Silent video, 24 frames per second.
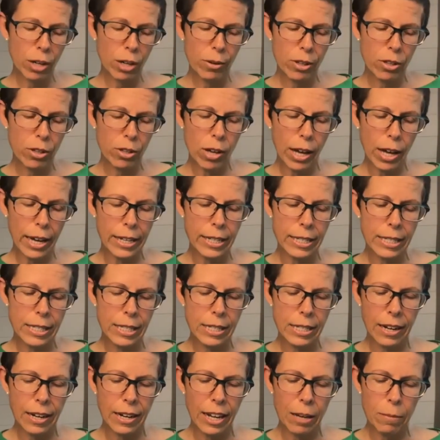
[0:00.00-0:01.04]
with you guys
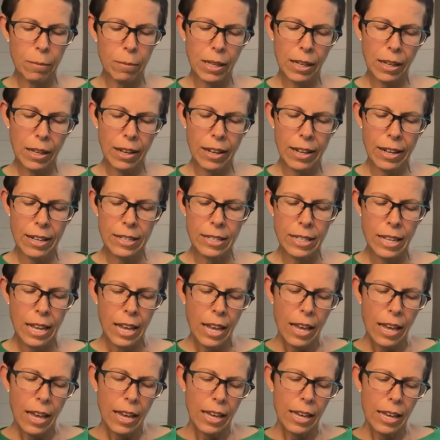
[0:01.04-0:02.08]
today because
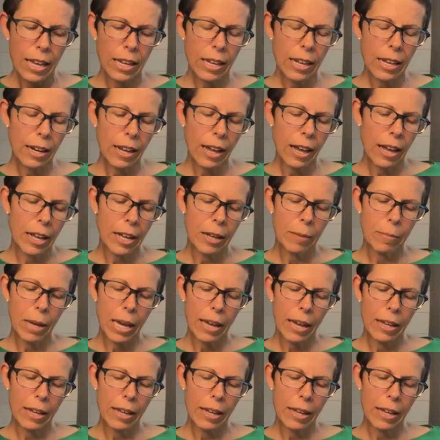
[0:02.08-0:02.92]
it um,